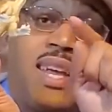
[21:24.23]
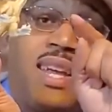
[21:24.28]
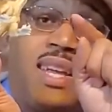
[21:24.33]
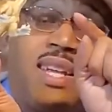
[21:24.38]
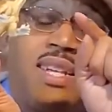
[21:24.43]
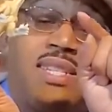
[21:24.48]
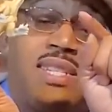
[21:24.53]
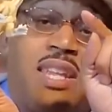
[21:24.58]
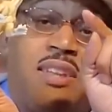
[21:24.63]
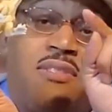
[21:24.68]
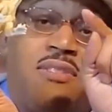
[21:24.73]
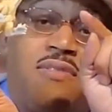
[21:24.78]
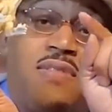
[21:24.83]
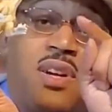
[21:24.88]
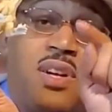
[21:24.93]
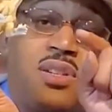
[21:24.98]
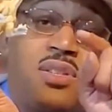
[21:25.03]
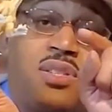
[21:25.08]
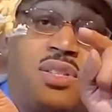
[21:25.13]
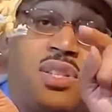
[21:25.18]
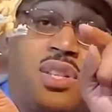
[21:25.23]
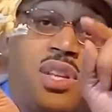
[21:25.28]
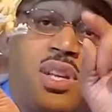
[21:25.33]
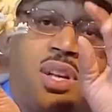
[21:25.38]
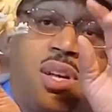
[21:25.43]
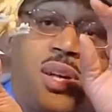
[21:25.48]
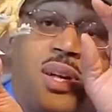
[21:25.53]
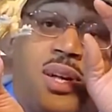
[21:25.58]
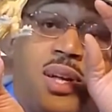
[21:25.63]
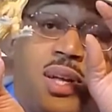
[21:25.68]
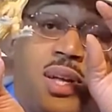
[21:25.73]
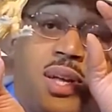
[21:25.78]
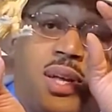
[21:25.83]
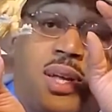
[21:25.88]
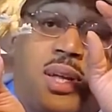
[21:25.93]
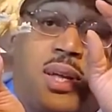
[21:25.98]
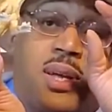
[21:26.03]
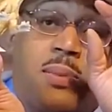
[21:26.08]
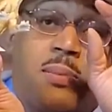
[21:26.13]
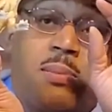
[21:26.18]
is the first
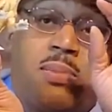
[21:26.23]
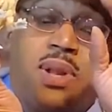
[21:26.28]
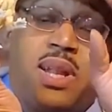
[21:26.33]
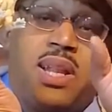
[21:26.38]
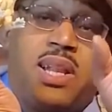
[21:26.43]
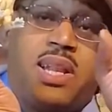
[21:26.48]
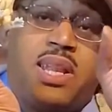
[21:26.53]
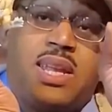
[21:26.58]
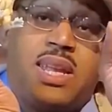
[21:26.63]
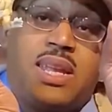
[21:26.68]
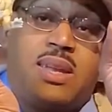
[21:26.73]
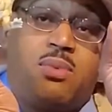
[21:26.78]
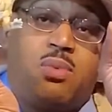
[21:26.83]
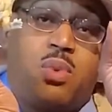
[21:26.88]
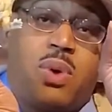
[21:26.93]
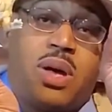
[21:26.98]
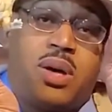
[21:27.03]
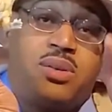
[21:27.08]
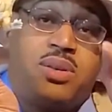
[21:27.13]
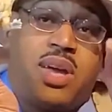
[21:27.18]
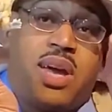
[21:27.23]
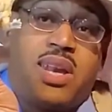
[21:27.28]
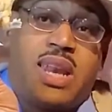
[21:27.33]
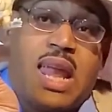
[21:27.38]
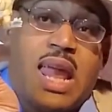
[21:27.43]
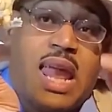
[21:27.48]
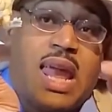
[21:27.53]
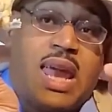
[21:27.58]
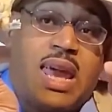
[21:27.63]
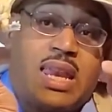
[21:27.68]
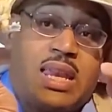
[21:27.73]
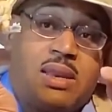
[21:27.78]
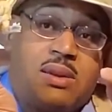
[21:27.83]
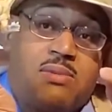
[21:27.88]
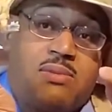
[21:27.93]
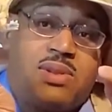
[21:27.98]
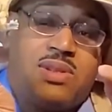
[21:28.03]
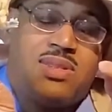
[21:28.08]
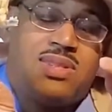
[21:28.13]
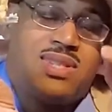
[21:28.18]
completely well done hand
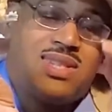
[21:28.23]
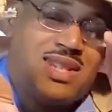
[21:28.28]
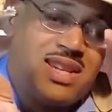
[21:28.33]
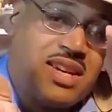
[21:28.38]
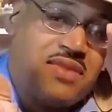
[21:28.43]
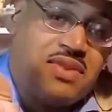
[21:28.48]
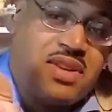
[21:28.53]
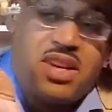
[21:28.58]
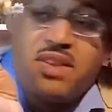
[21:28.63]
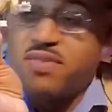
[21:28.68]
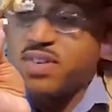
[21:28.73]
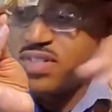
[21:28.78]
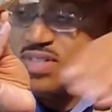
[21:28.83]
of any of our